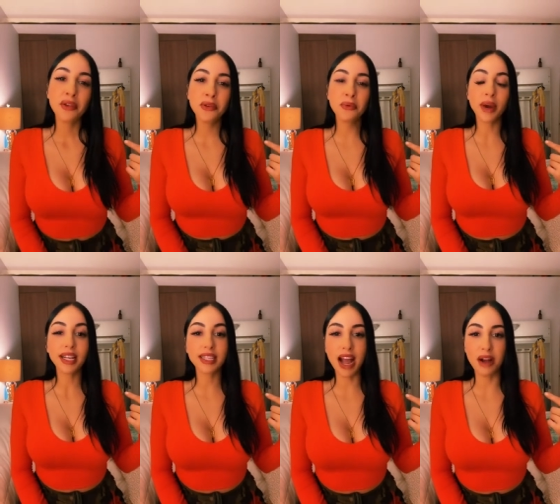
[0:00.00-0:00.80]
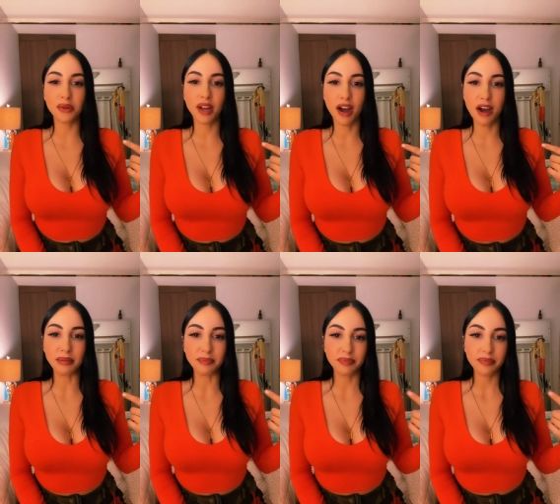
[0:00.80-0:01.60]
You write down
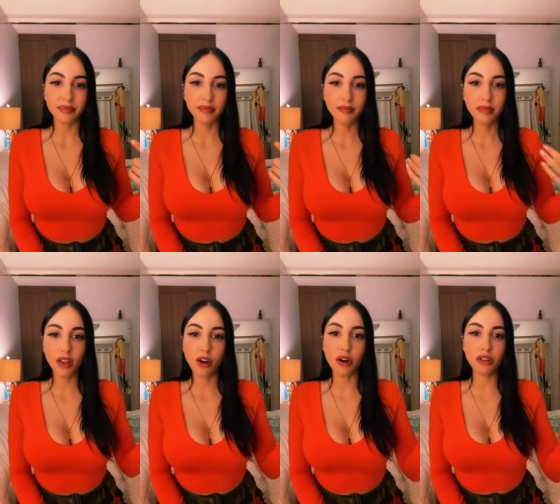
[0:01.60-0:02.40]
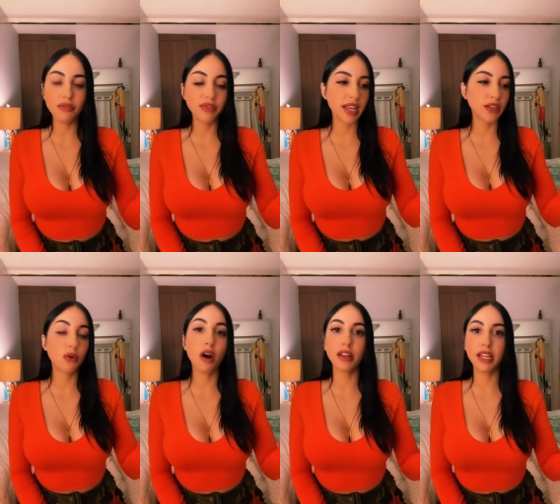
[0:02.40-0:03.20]
all of these
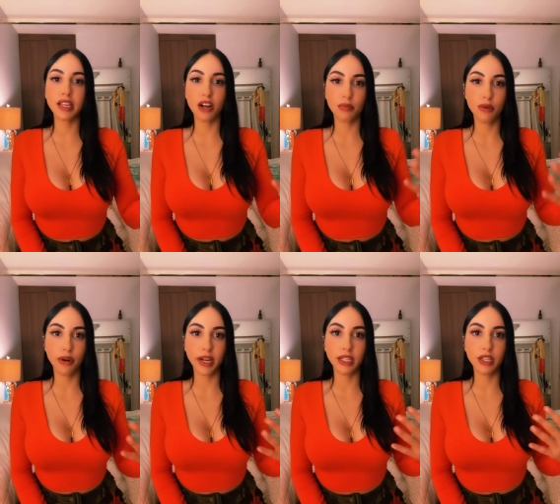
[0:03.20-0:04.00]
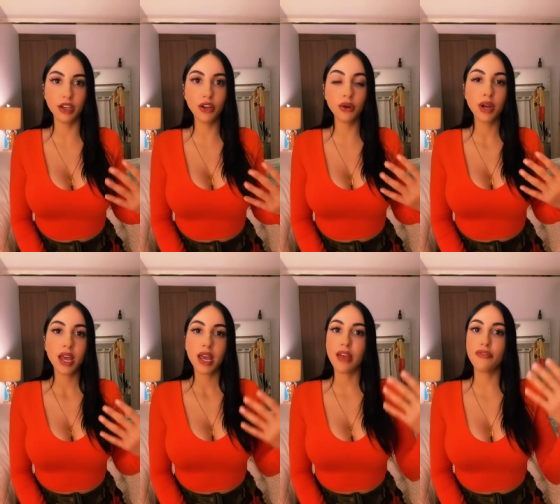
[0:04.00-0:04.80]
qualities that are important to you.
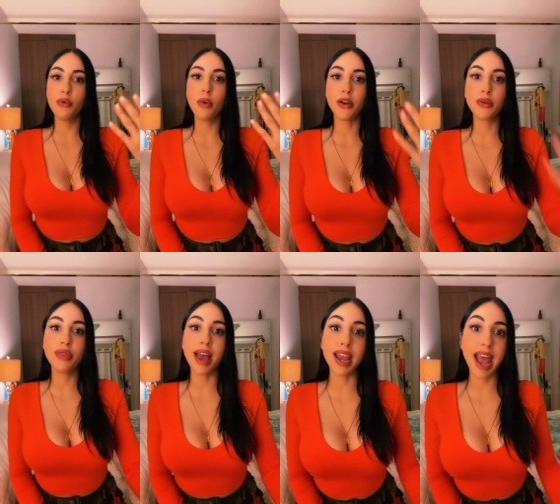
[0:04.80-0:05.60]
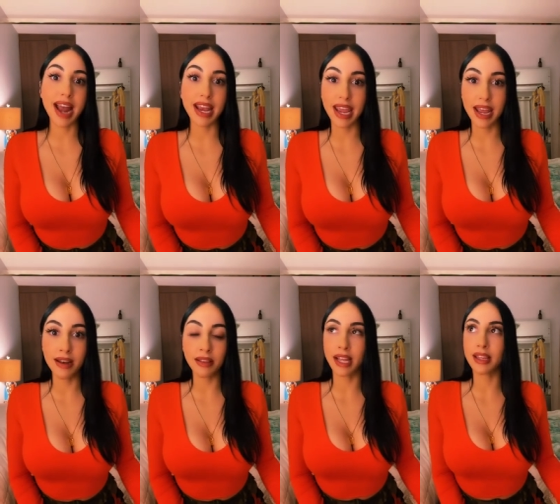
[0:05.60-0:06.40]
If you want to then add
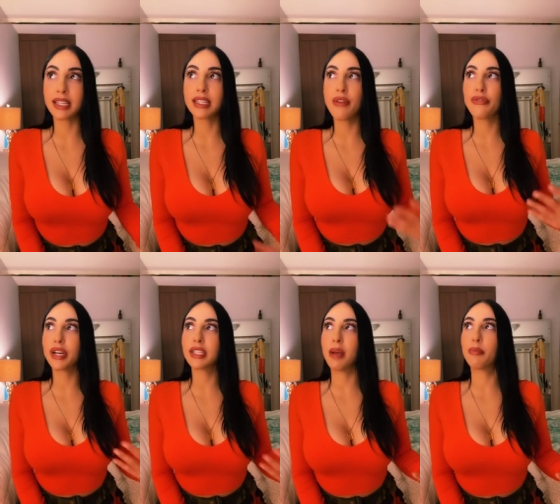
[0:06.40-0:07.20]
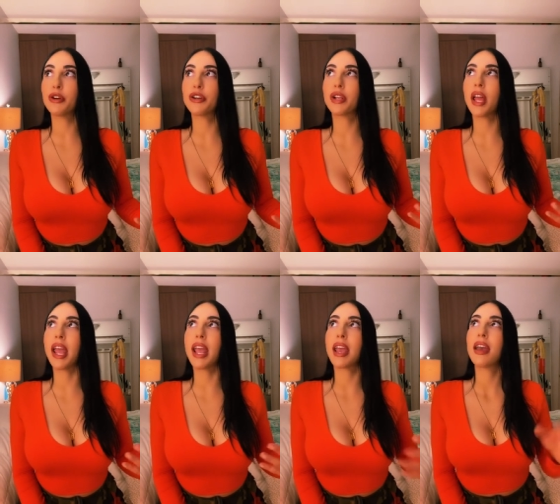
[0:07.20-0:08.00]
in, like, let's say, for example, you're
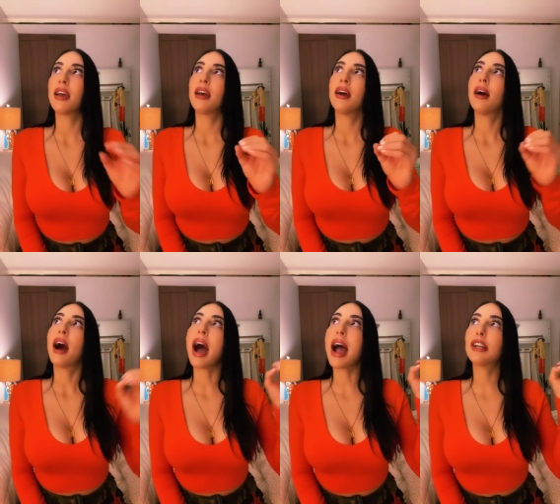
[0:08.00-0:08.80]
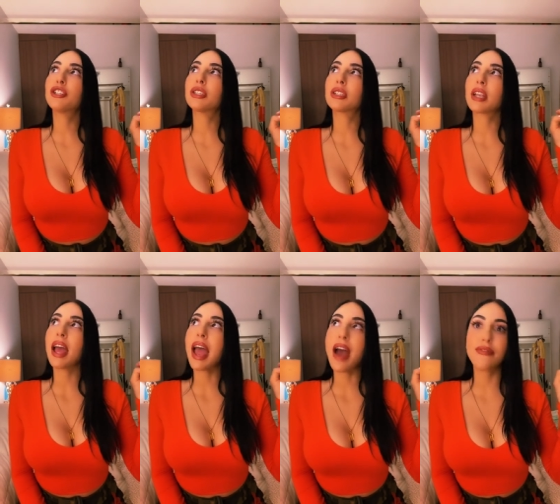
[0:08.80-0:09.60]
like, I just
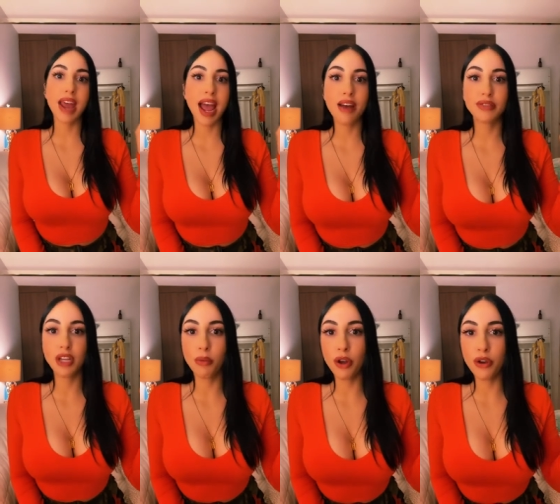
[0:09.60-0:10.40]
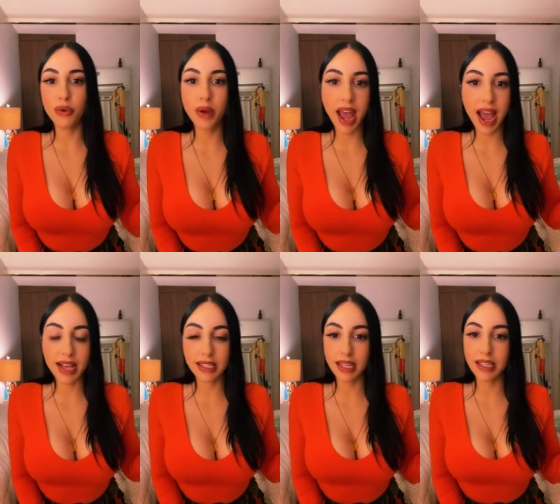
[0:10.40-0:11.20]
have to have someone who
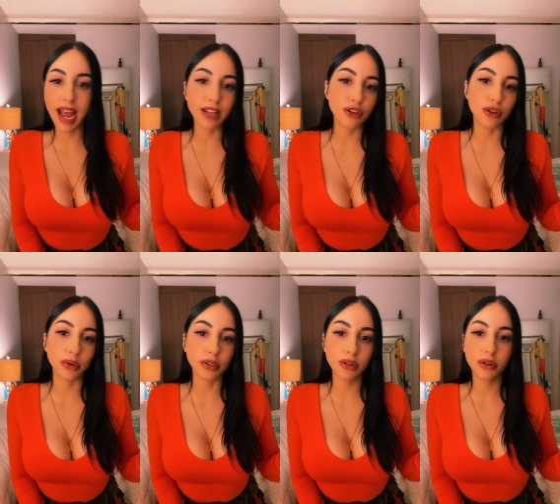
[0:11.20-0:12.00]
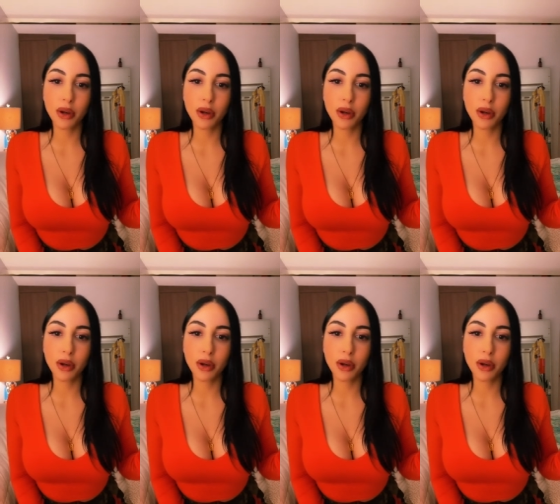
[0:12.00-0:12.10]
has tattoos,